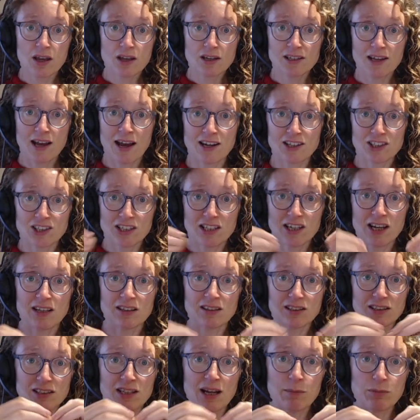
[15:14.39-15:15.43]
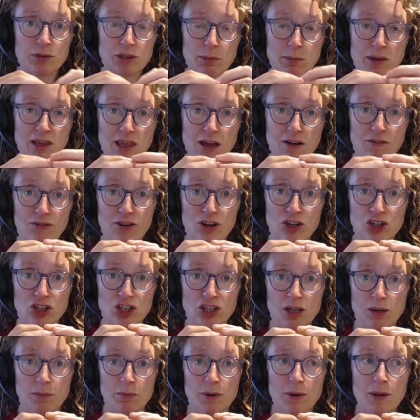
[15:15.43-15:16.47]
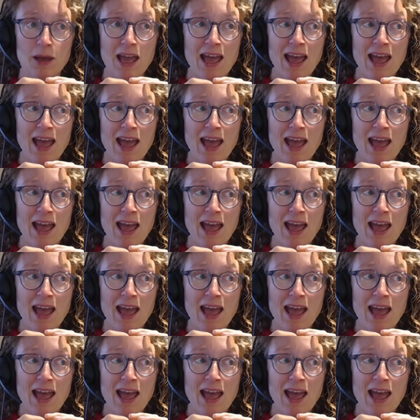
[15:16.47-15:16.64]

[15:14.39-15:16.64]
to actually take the steps to make that friendship.